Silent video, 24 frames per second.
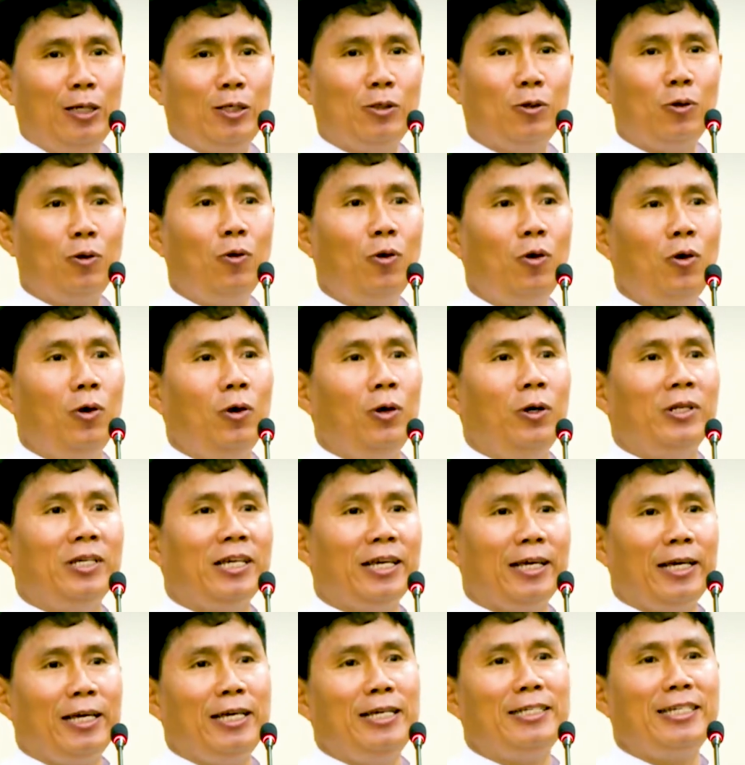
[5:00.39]
So
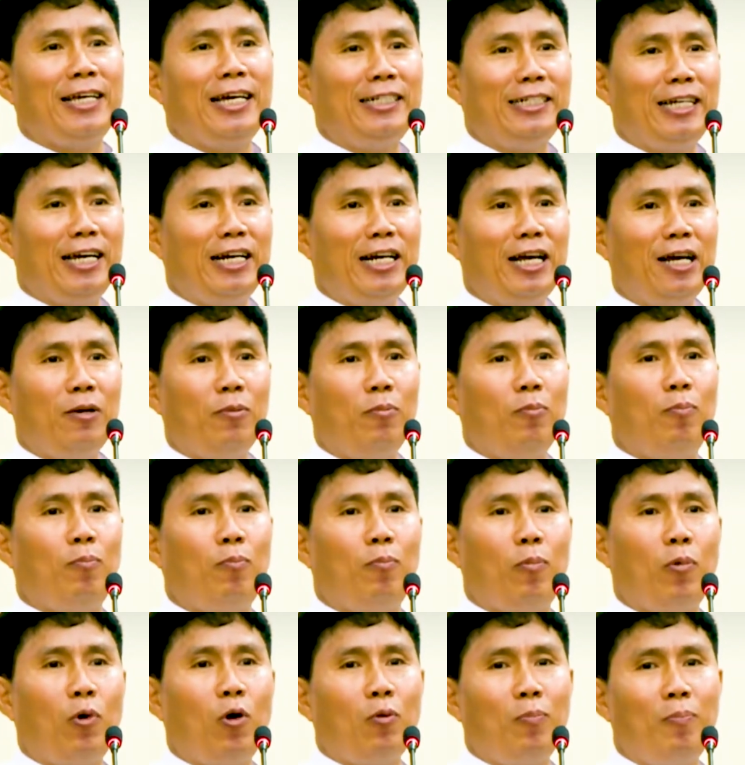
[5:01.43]
his
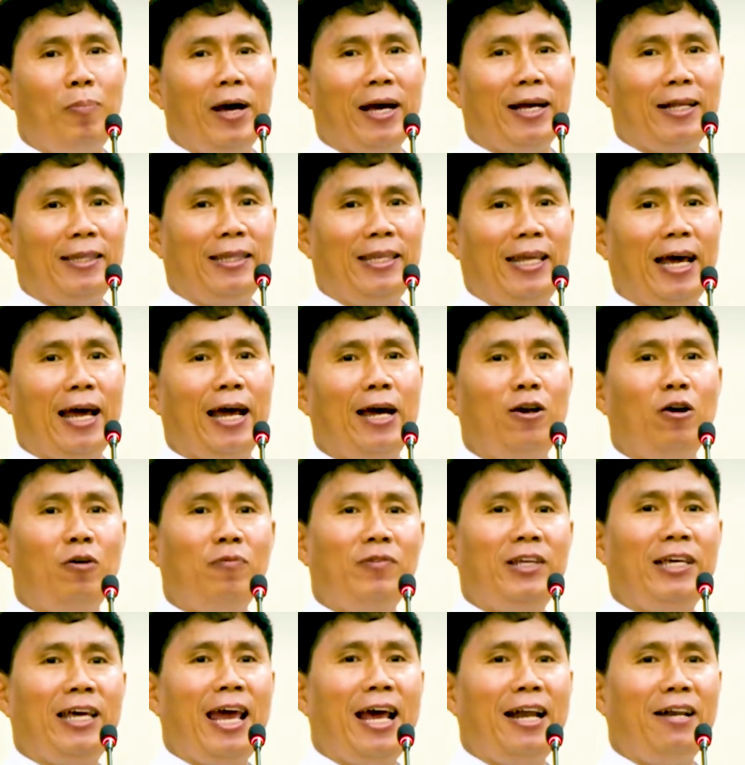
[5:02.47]
attendant brought back the head of
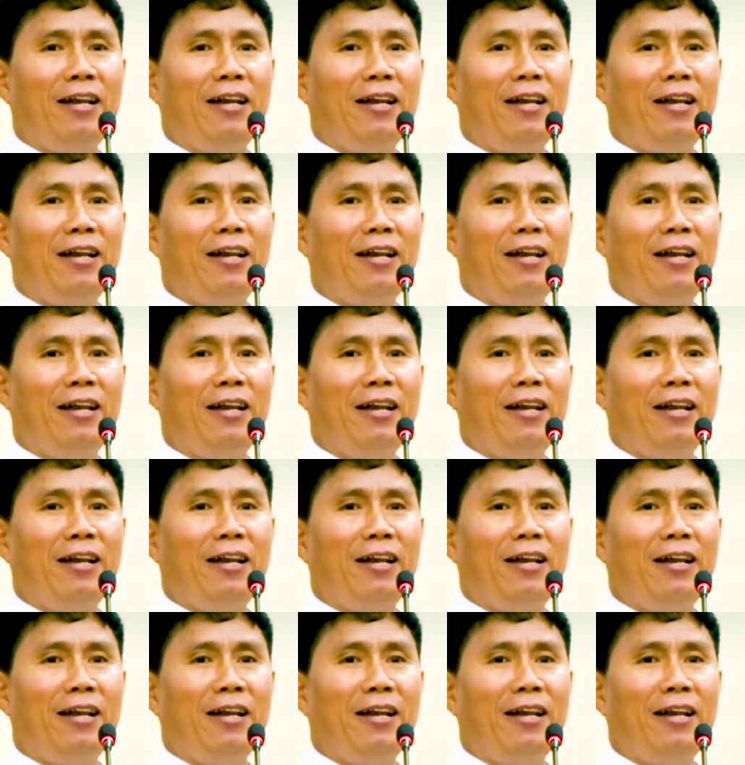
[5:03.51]
the